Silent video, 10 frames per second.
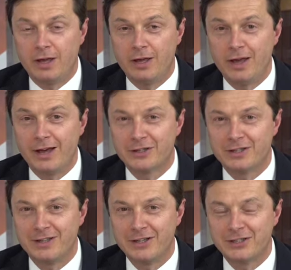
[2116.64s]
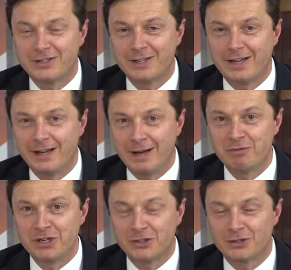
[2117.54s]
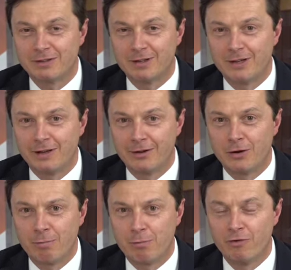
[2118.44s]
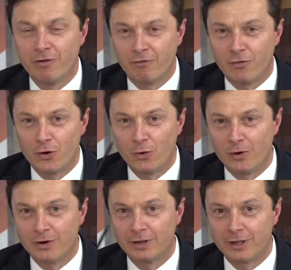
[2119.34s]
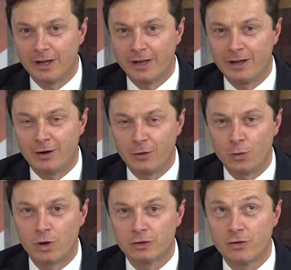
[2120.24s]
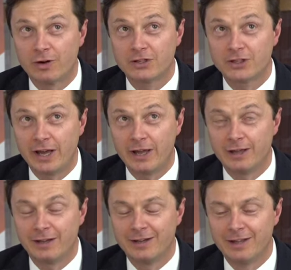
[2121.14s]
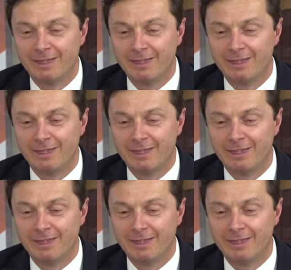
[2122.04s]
Yes, this I'm just moving forward on what you are saying